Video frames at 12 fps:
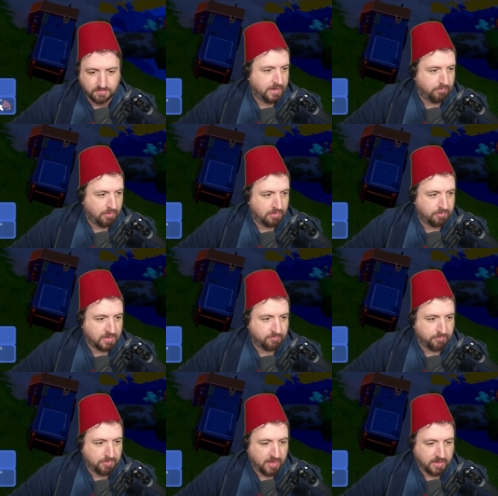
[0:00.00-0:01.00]
Anyway, let's pick
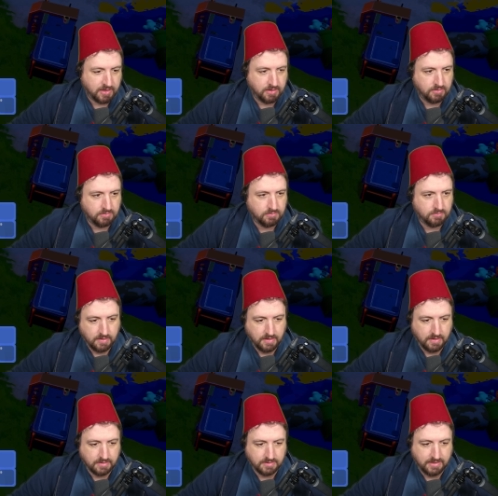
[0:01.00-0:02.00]
another patty
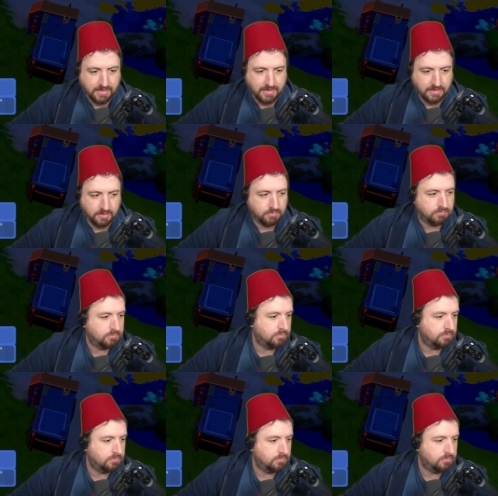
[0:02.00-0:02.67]
and eat it.